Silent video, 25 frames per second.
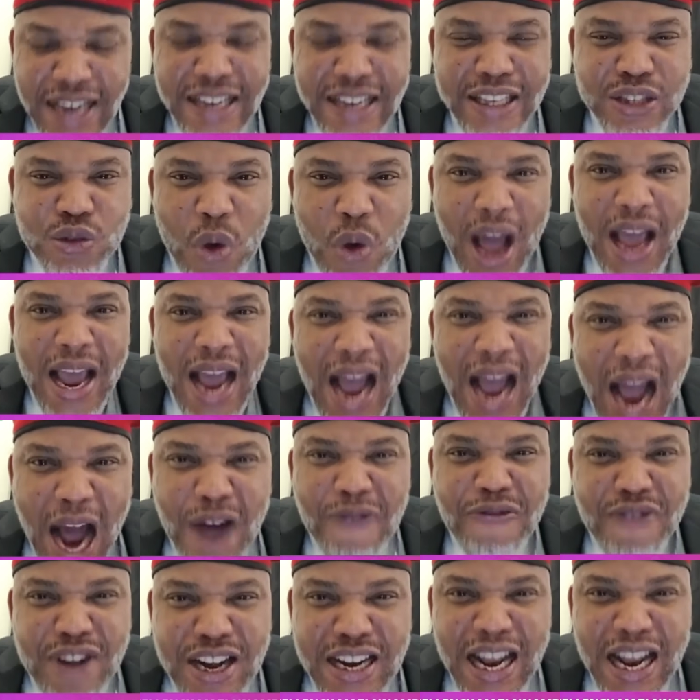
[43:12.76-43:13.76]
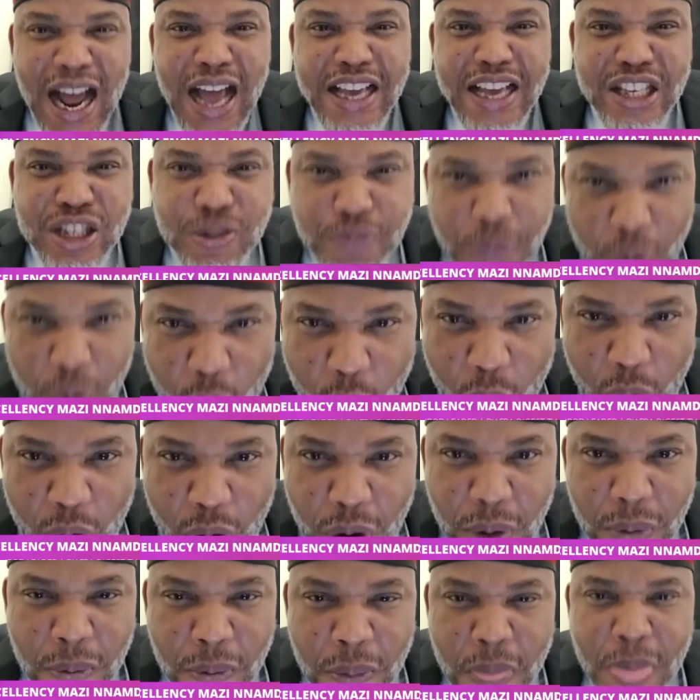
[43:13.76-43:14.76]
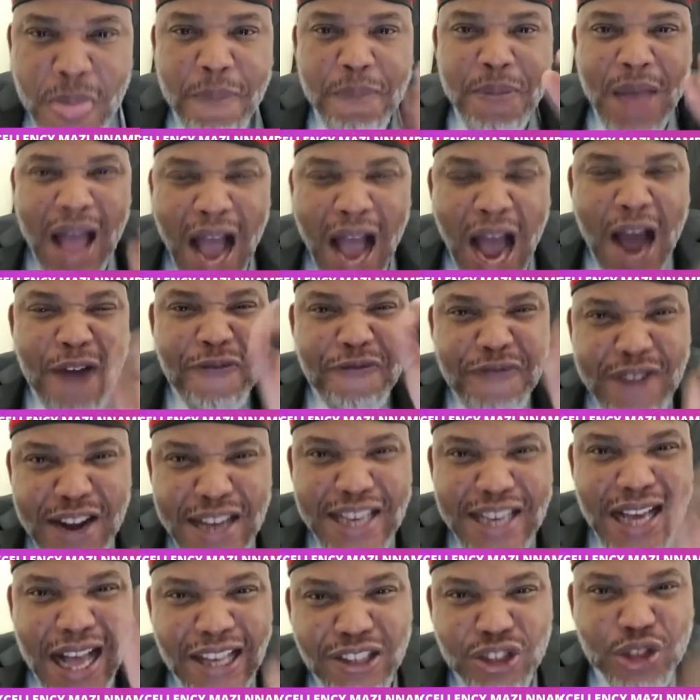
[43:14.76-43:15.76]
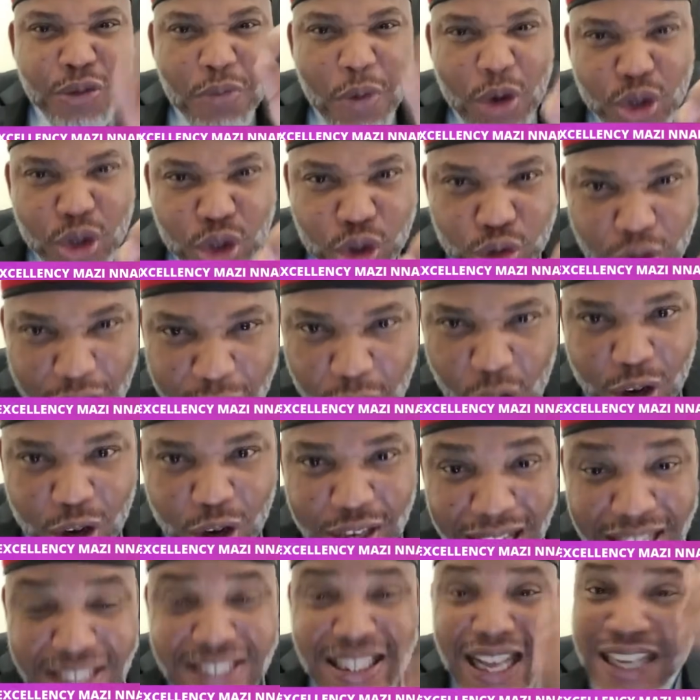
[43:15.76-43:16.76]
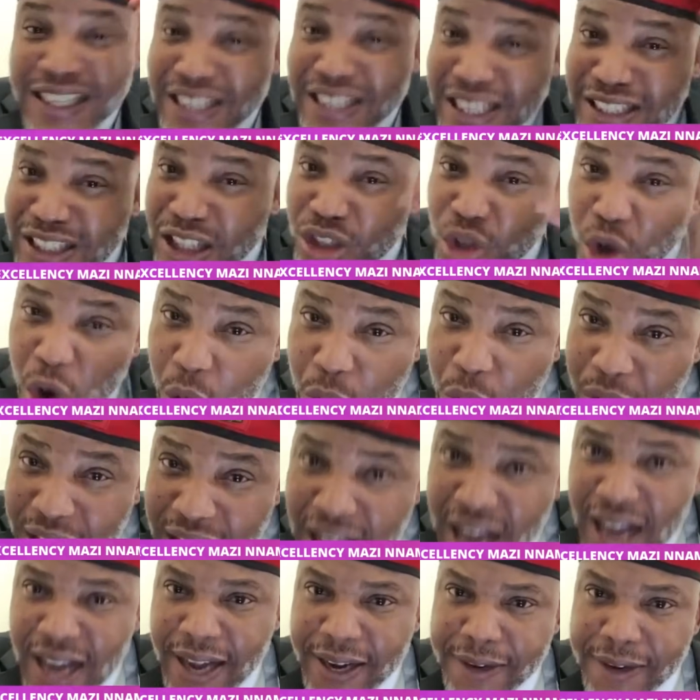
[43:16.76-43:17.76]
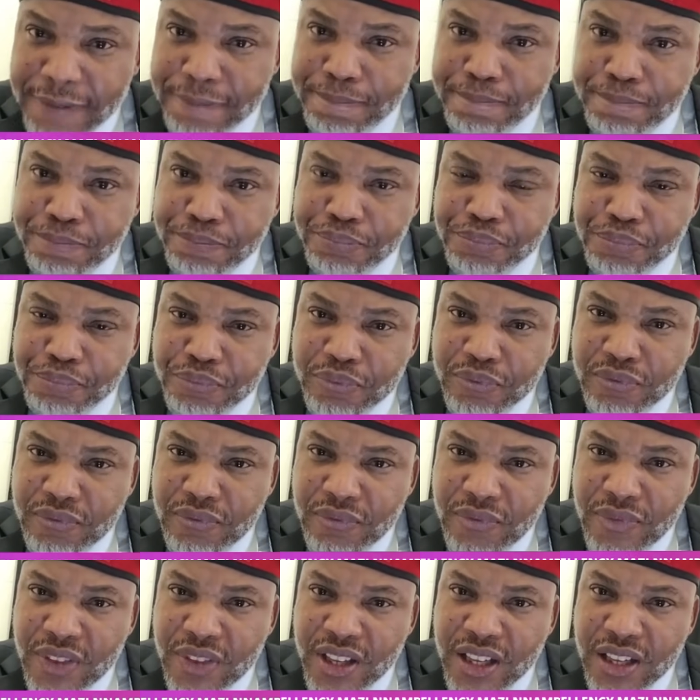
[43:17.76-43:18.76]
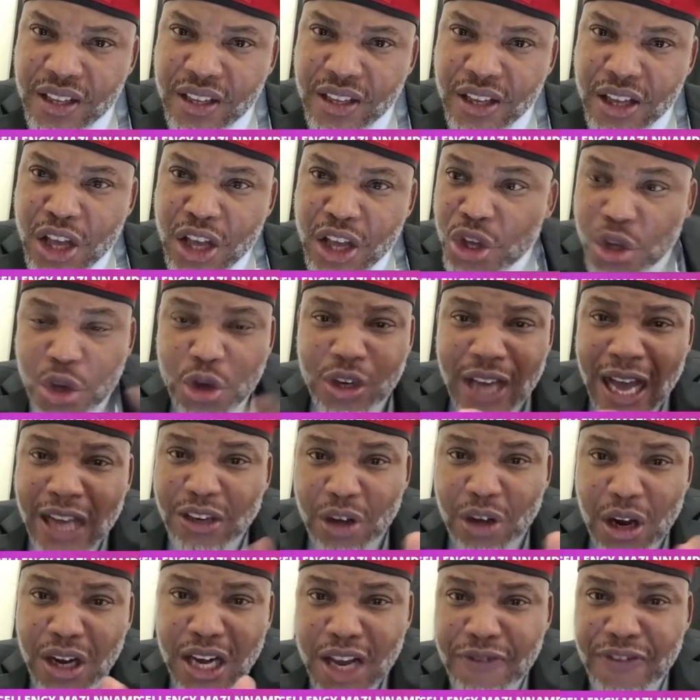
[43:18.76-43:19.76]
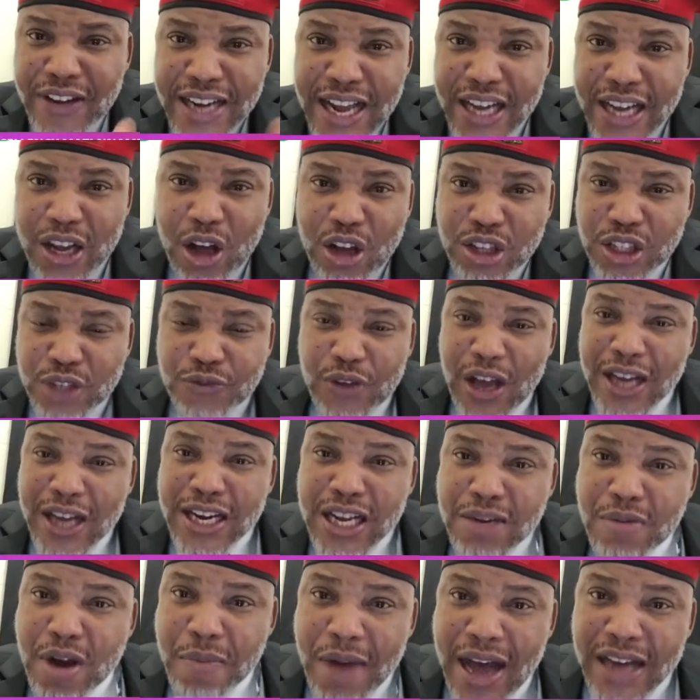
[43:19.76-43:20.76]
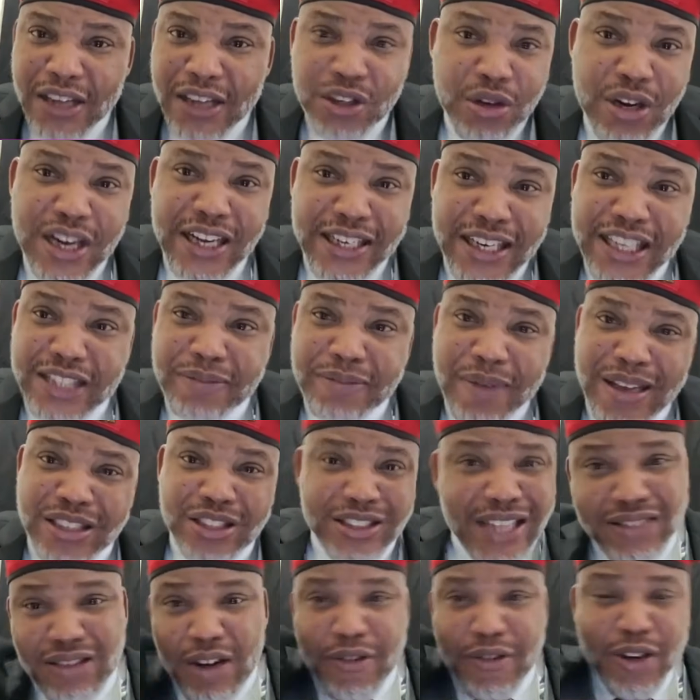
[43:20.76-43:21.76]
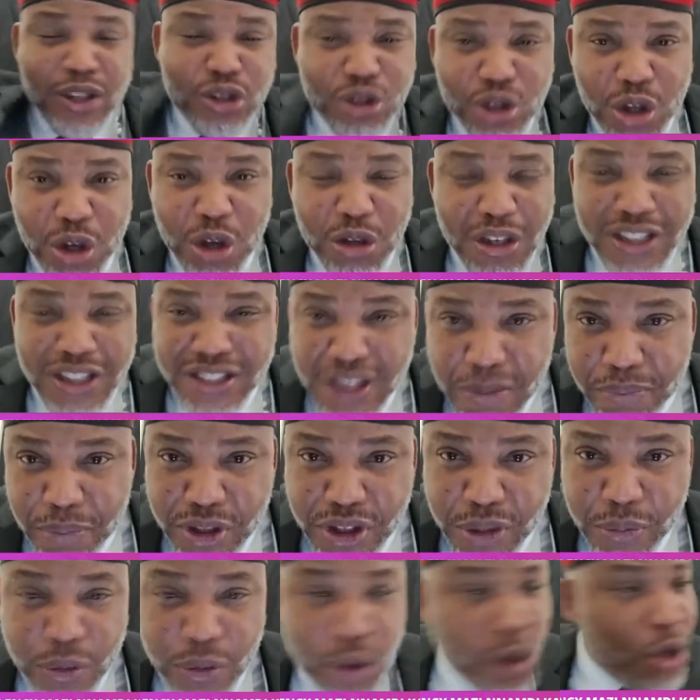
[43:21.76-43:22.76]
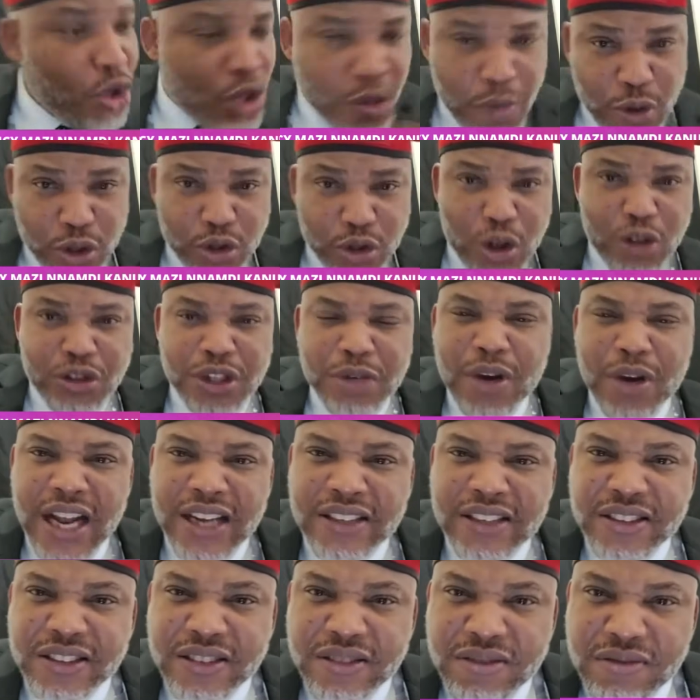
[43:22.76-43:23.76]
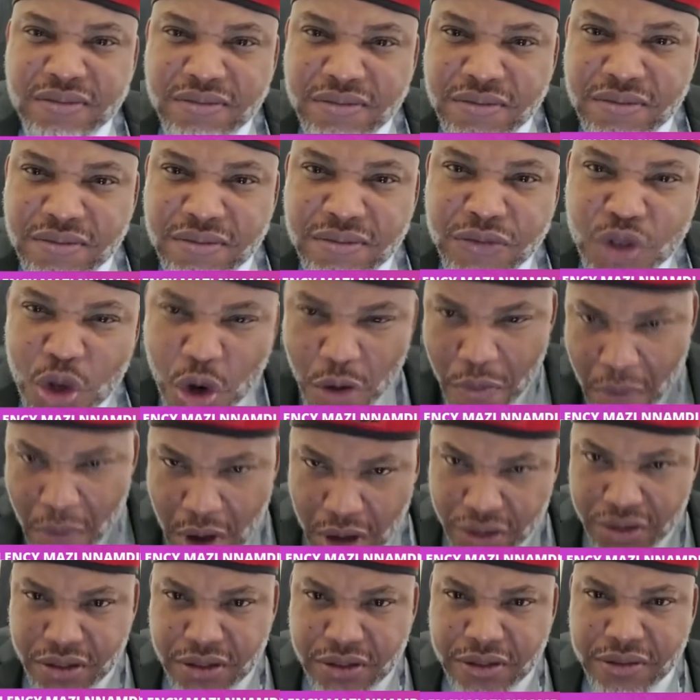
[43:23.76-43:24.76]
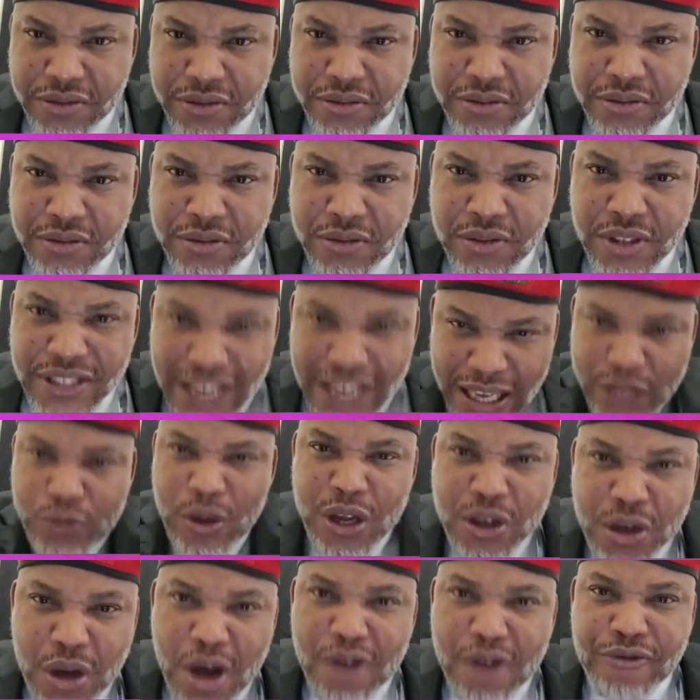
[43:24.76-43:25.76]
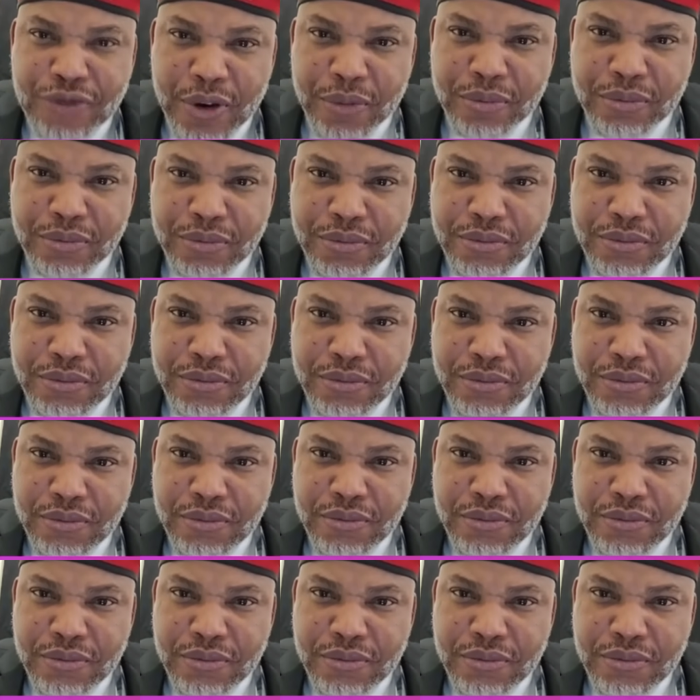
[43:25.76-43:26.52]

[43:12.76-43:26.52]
That is why Africa is poor. Africans must recognize that this is who we are. You cannot live in Lagos if you're an Igbo man. During Christmas, you start traveling to Sokoto. It's impossible. You must go to Igbo land. You must. That's where you come from.